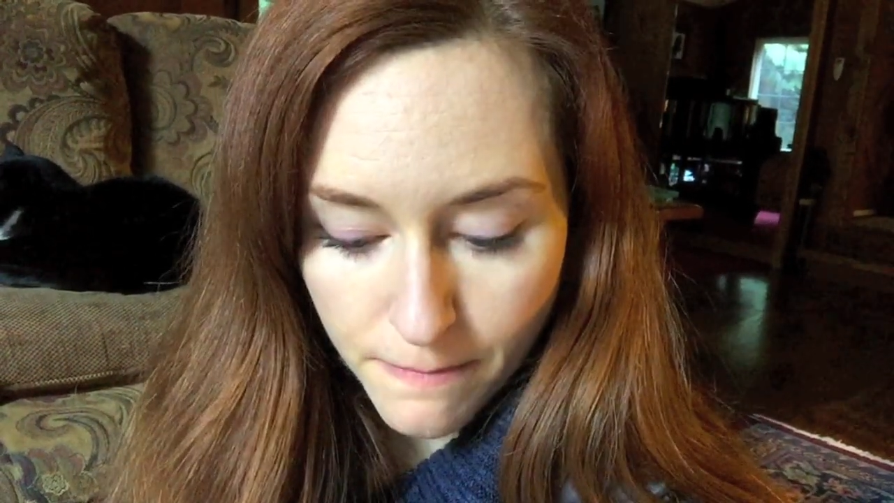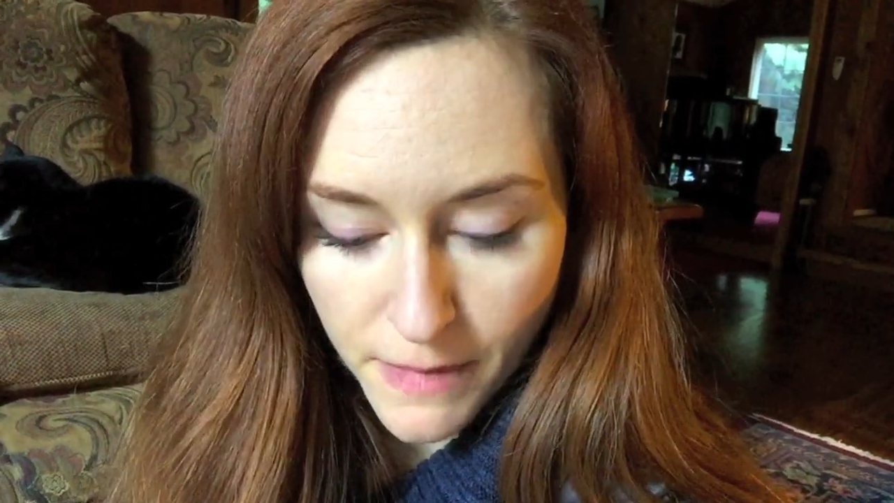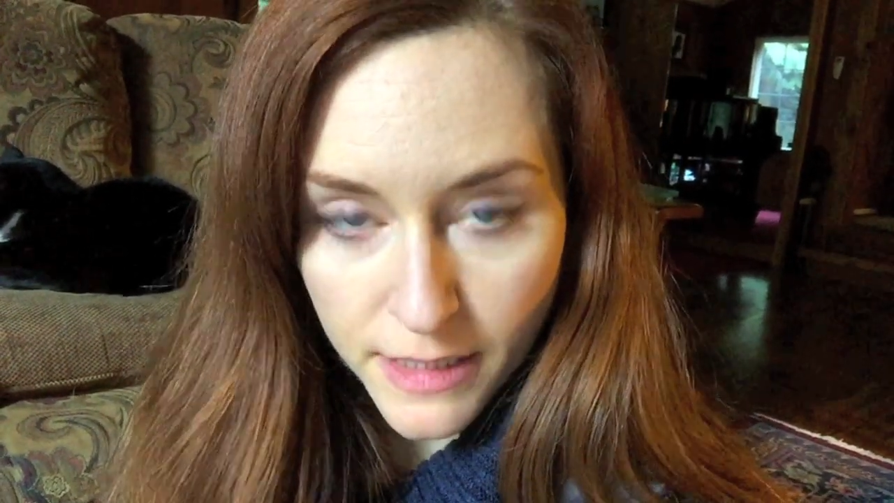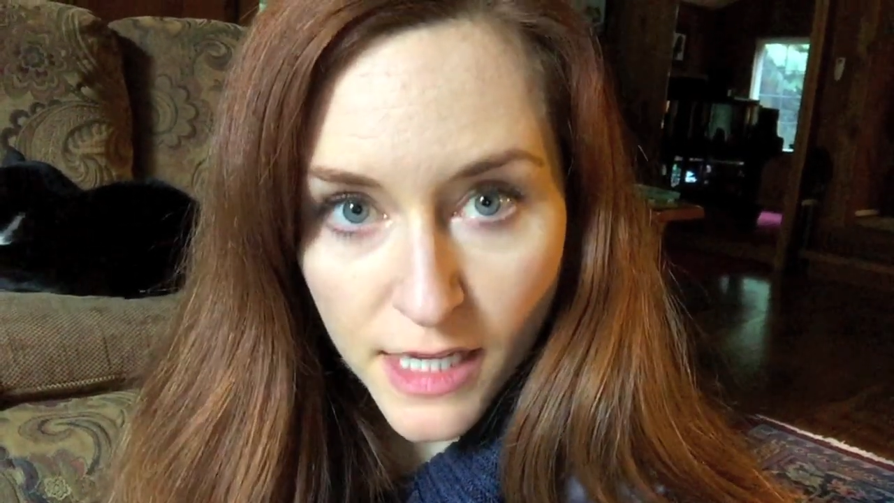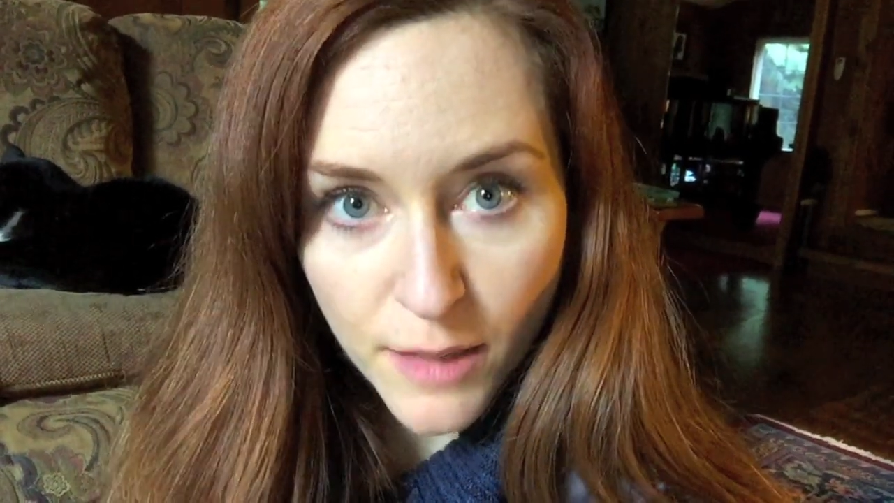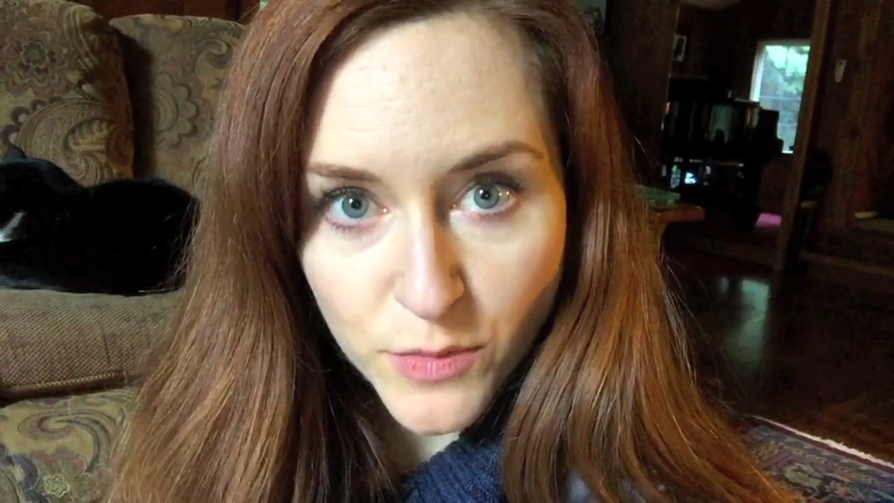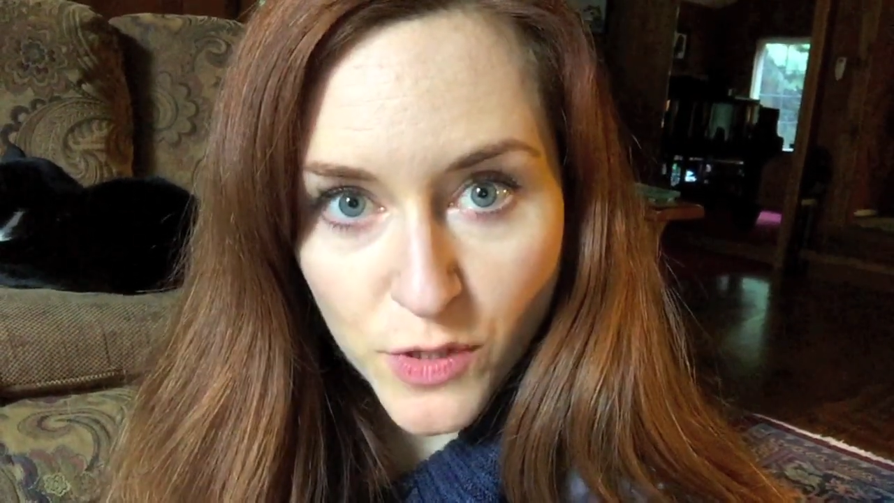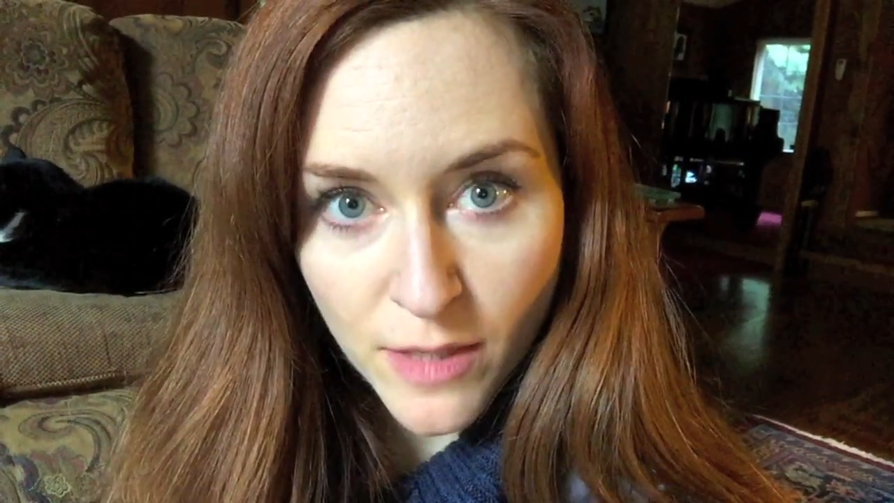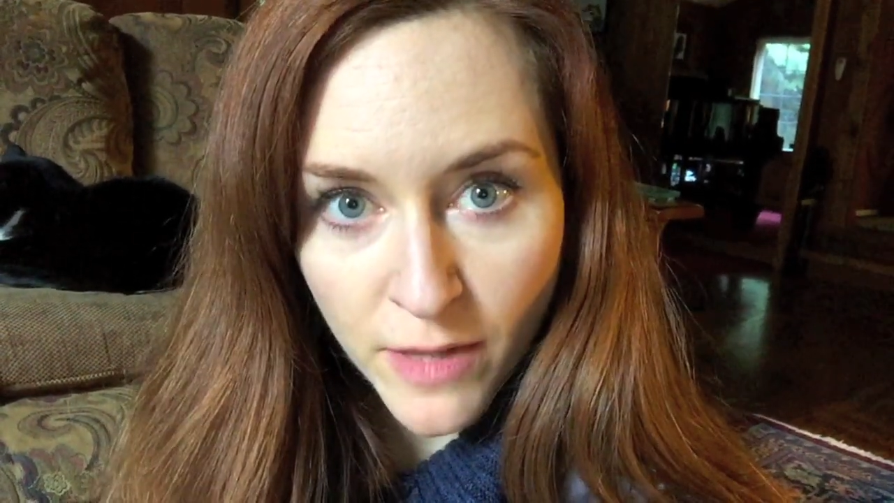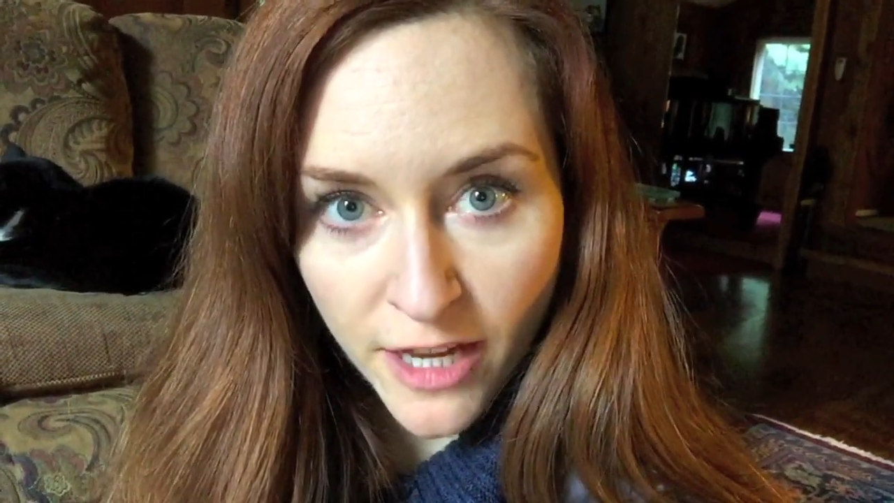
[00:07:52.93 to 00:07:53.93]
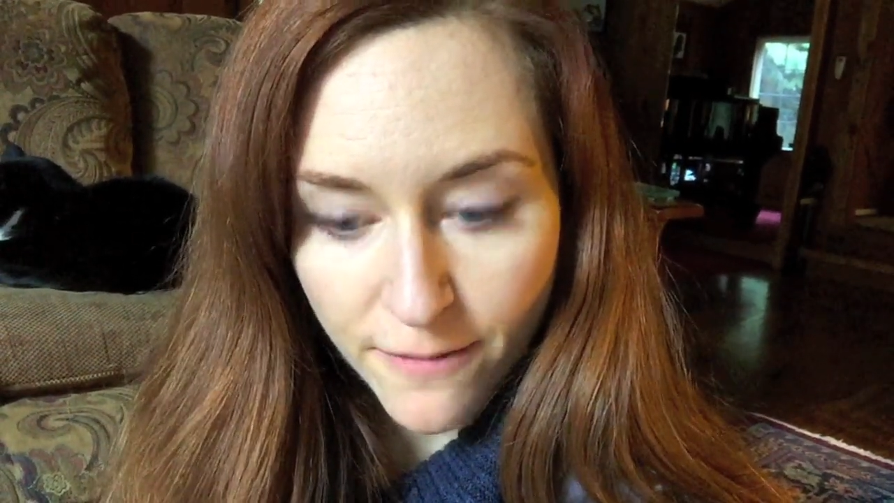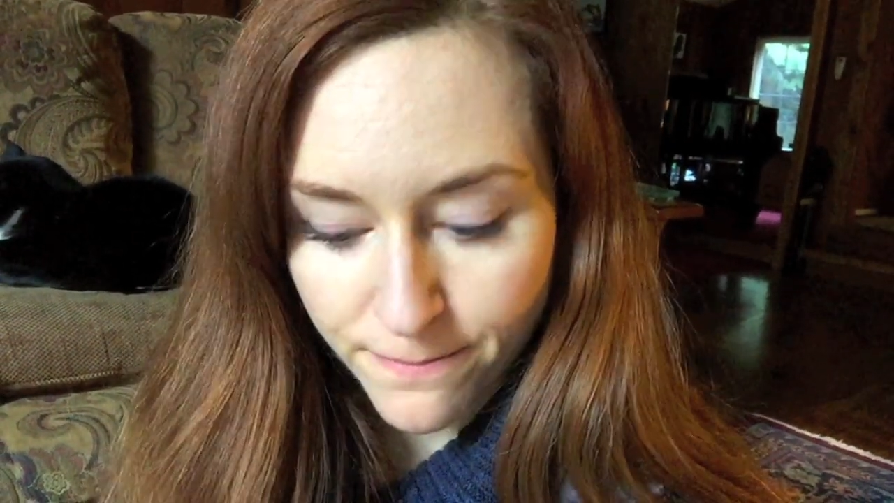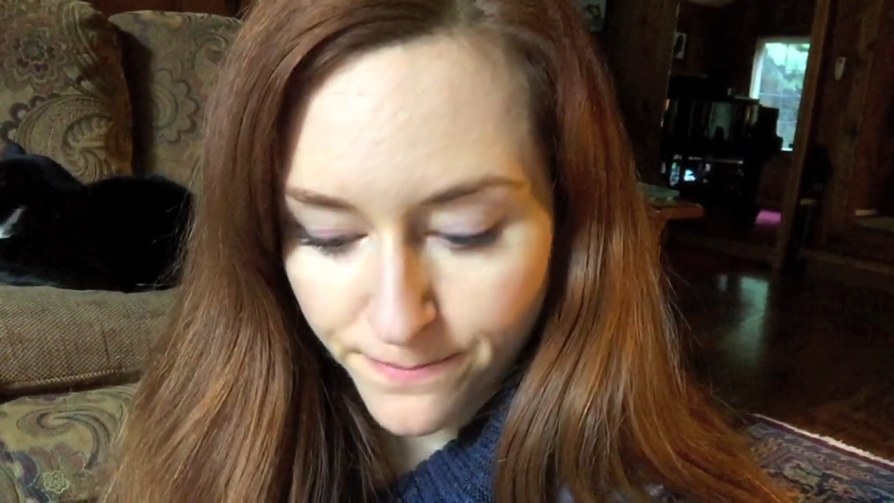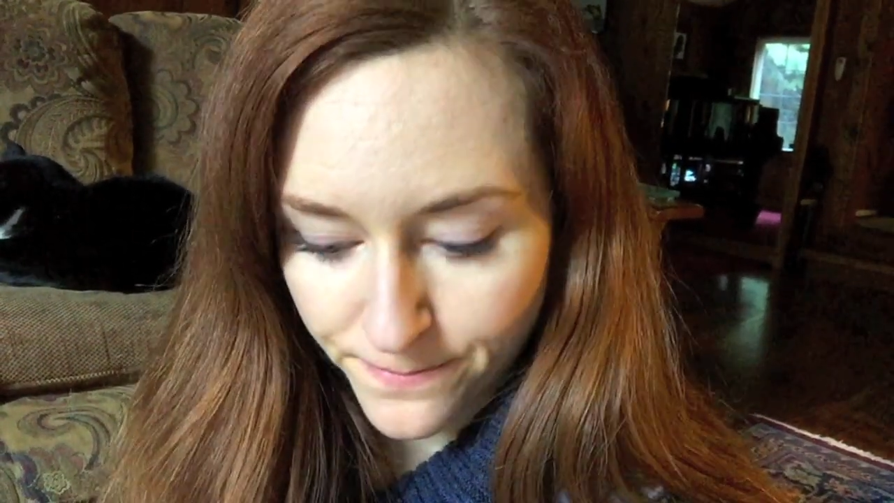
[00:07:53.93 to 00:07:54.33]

and keep dreaming.